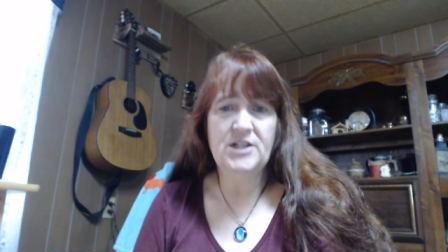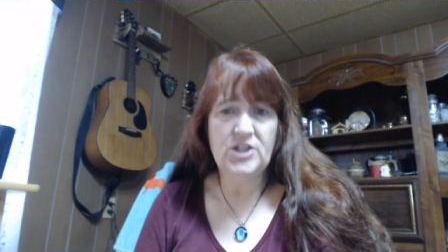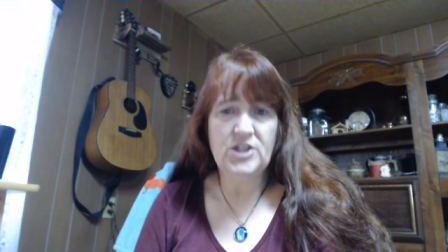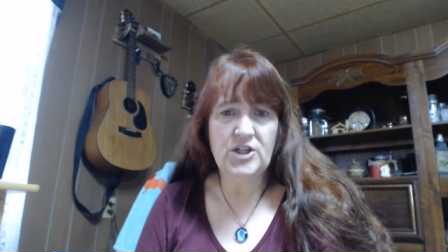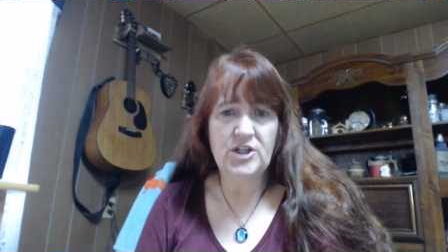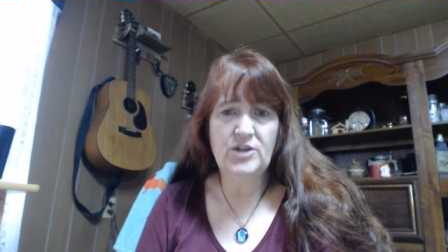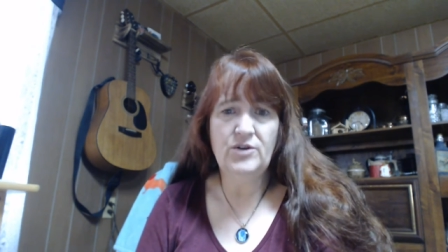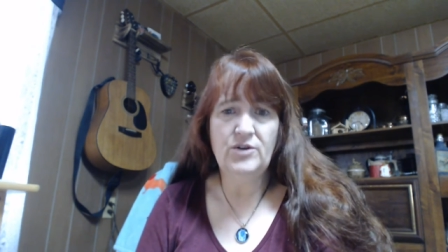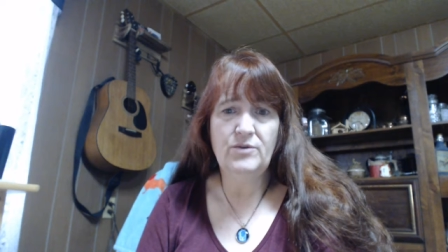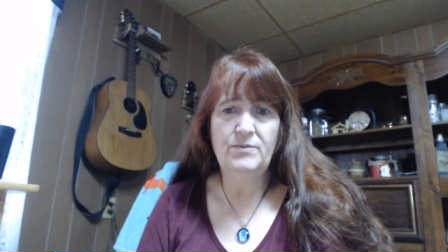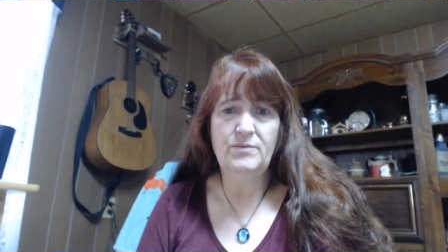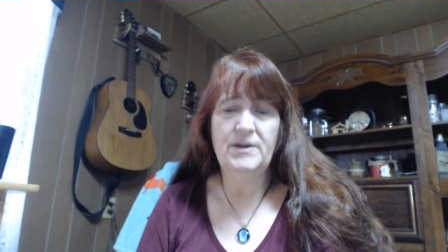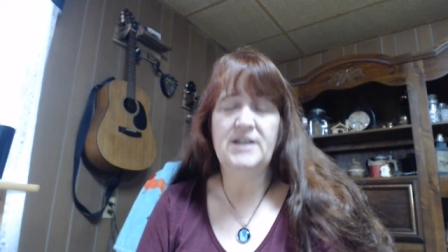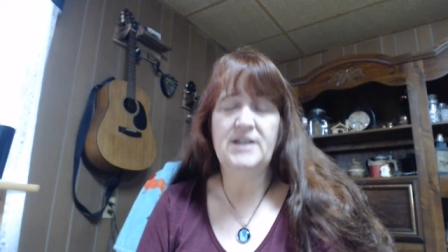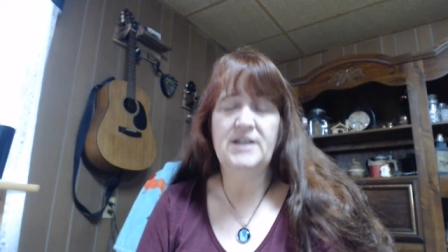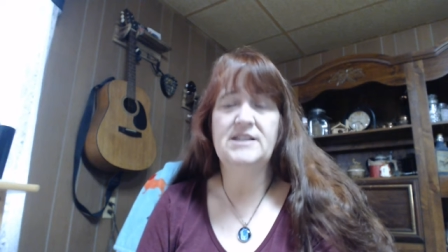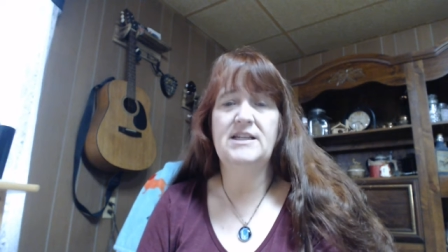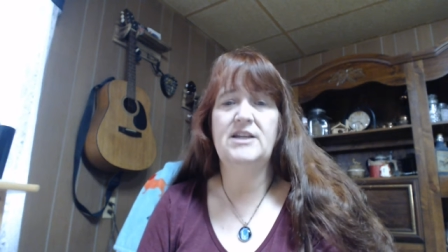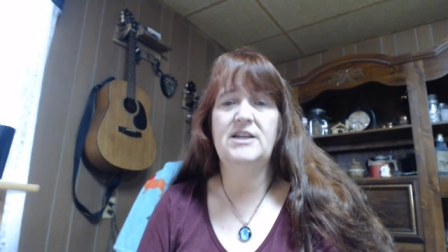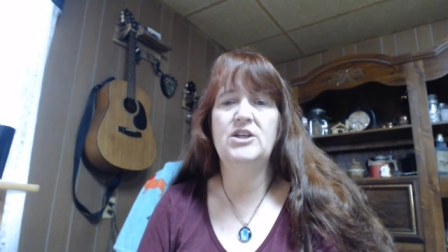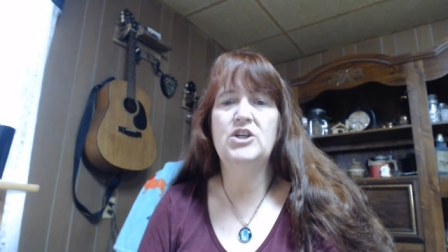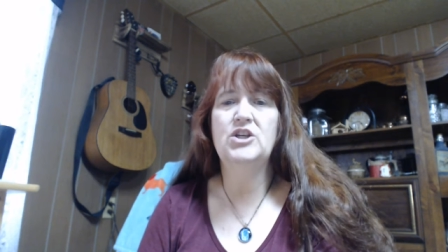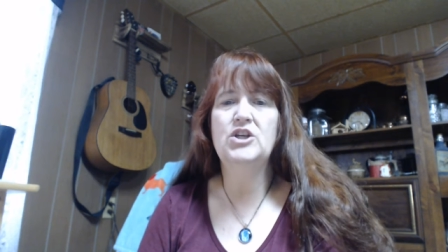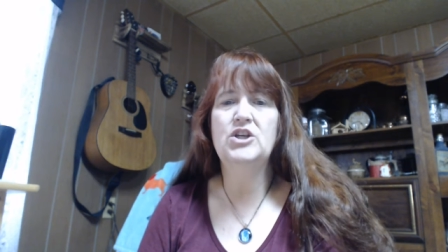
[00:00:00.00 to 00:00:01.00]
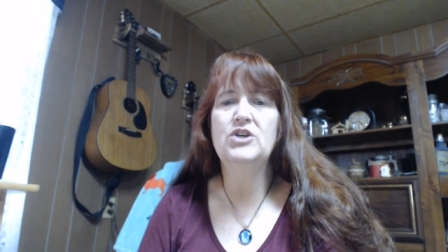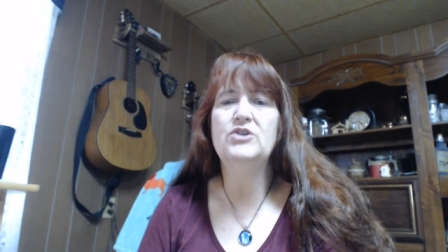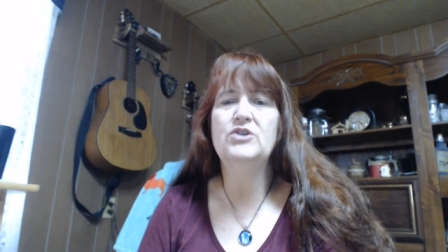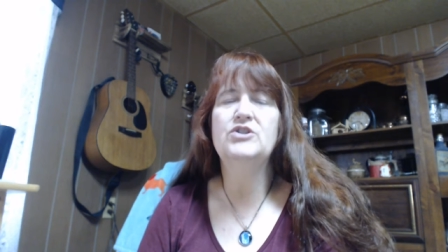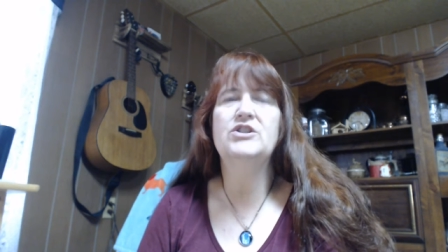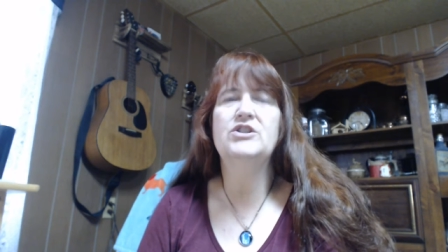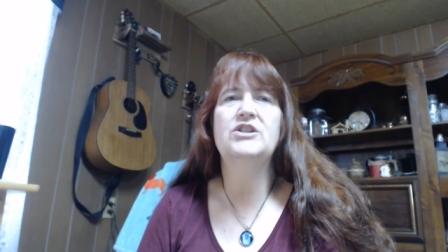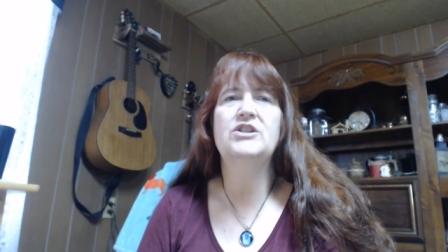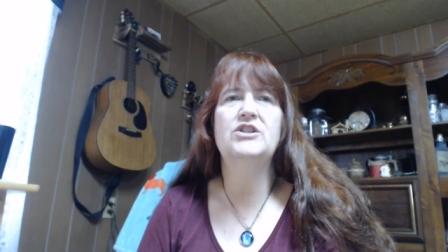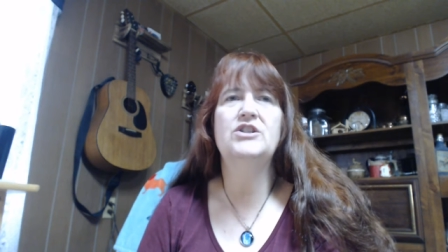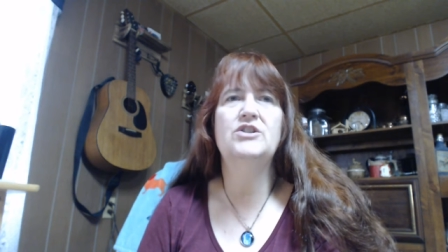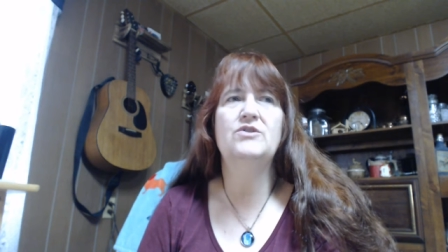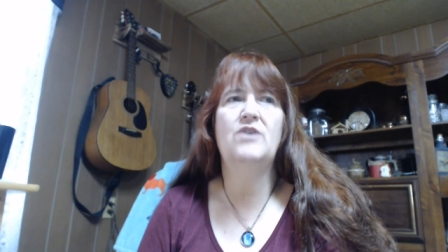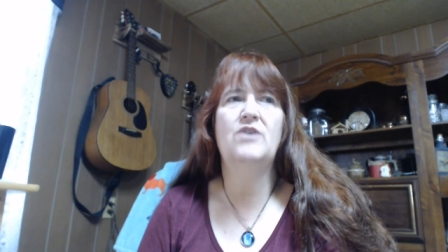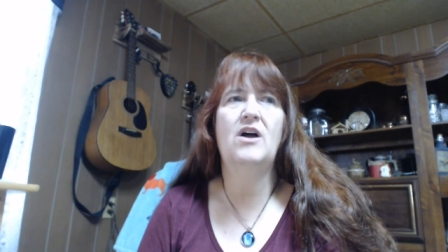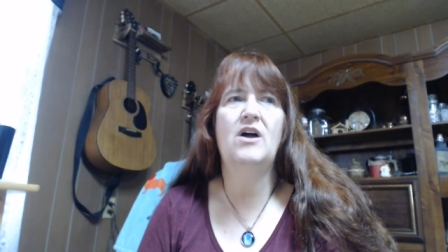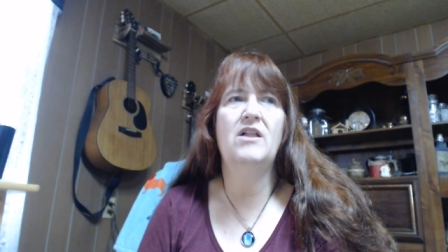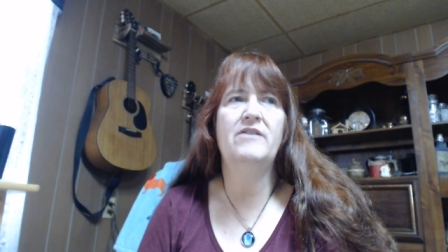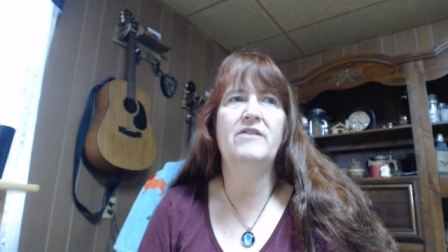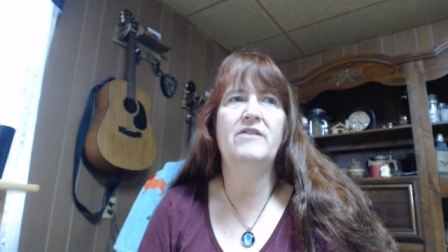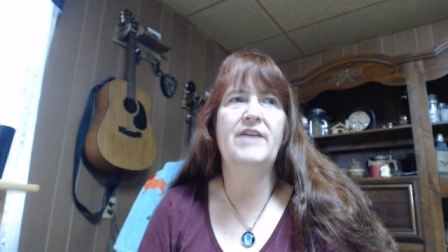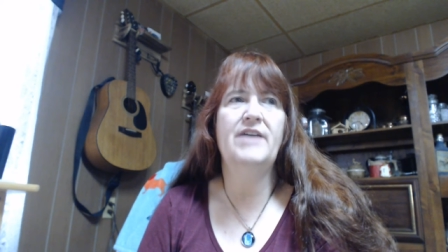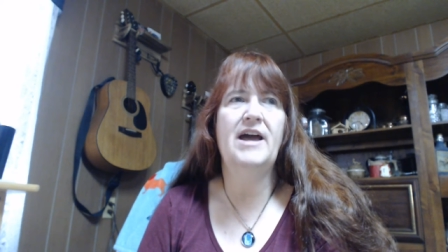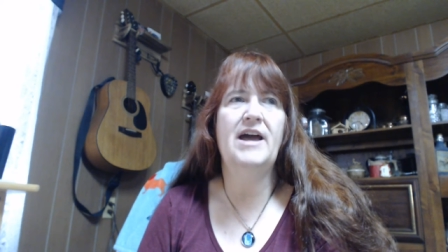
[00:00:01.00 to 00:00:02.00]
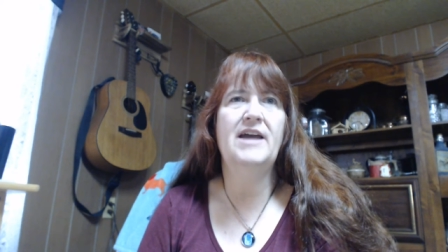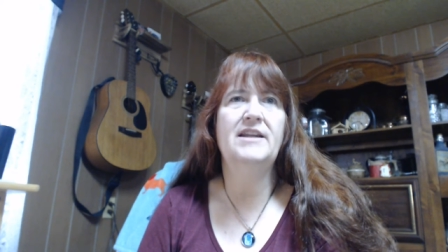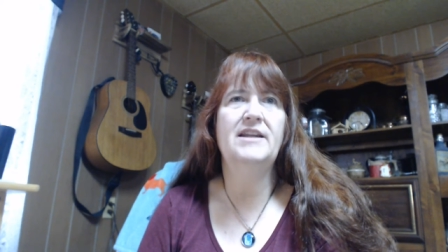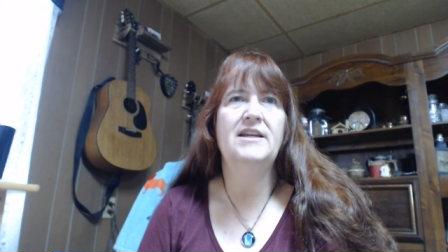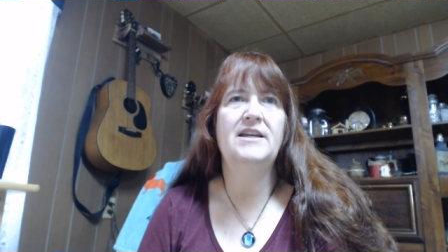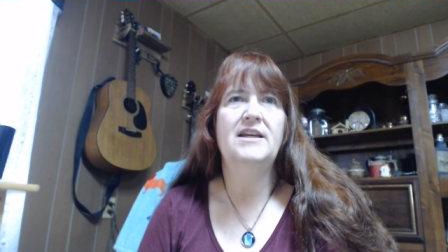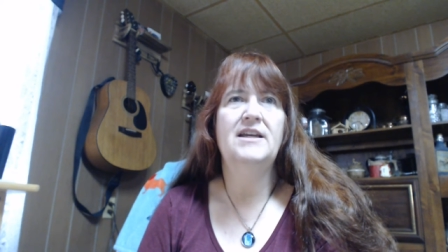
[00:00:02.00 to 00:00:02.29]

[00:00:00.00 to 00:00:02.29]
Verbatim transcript: too because I used to do all of that